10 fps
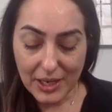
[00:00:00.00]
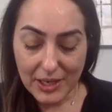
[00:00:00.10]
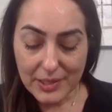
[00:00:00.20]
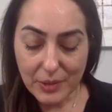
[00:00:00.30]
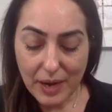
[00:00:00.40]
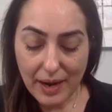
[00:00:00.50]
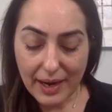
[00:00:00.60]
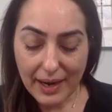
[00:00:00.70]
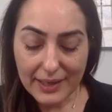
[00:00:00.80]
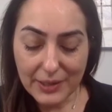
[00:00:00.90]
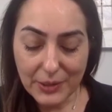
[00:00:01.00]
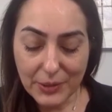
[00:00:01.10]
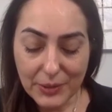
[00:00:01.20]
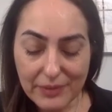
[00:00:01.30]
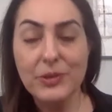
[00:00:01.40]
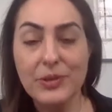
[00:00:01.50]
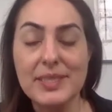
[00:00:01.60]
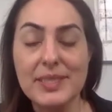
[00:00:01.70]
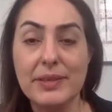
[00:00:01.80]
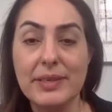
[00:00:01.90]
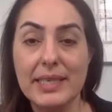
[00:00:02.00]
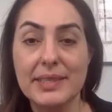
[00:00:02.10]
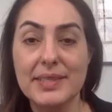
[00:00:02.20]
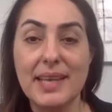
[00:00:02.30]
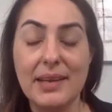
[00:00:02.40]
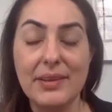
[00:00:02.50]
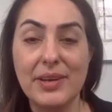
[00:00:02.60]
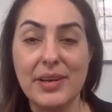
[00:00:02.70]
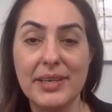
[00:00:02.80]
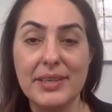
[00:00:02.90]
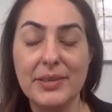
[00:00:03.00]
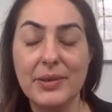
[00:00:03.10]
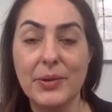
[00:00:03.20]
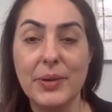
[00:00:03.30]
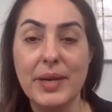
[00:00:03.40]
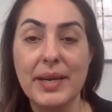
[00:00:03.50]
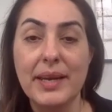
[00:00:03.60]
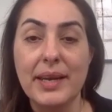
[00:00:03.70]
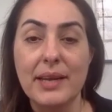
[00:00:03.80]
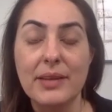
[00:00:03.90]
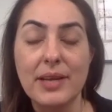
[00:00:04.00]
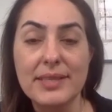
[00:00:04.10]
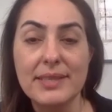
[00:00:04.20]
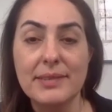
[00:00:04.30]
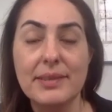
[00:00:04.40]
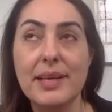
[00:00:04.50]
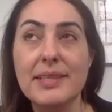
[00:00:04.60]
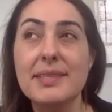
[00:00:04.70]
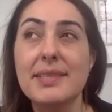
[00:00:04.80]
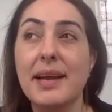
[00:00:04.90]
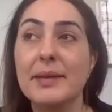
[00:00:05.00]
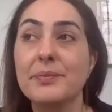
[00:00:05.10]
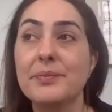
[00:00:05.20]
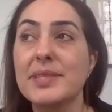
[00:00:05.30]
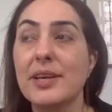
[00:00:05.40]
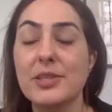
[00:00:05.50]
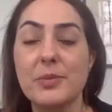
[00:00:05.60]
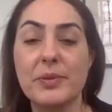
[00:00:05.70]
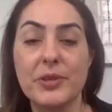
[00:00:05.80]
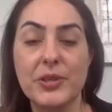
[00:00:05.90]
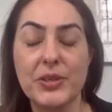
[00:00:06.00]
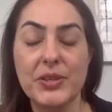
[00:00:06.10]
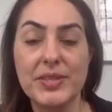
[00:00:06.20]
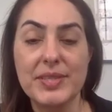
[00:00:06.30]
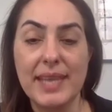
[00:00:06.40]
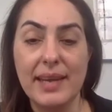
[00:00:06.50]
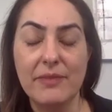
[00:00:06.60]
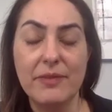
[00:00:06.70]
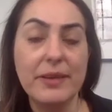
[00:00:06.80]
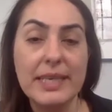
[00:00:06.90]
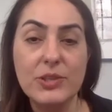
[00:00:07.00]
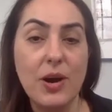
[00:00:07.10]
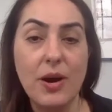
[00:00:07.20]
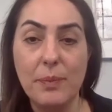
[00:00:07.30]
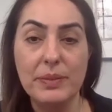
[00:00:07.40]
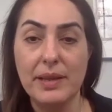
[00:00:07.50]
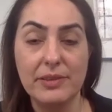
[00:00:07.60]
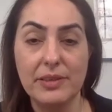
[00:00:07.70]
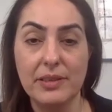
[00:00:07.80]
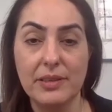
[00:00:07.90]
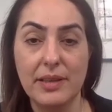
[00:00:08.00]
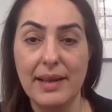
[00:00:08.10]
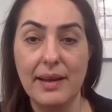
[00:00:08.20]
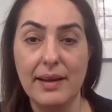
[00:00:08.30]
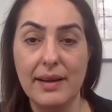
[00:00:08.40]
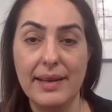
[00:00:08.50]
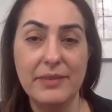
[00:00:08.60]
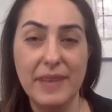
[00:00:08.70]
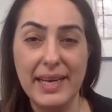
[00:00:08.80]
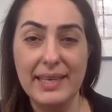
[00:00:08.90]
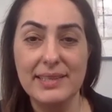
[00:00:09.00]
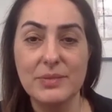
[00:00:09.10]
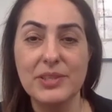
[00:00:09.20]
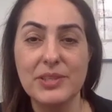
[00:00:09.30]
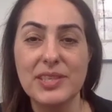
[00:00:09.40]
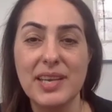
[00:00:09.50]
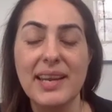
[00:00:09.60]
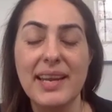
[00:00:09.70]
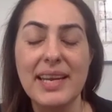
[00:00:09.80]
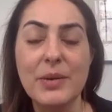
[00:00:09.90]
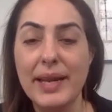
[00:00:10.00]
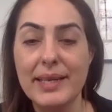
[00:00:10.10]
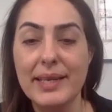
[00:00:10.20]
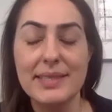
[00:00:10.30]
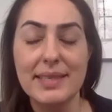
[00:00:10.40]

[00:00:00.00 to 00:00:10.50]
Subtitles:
So I, you know, given your experience, I thought, you know, lots of times entrepreneurs get very top level advice, which in a way is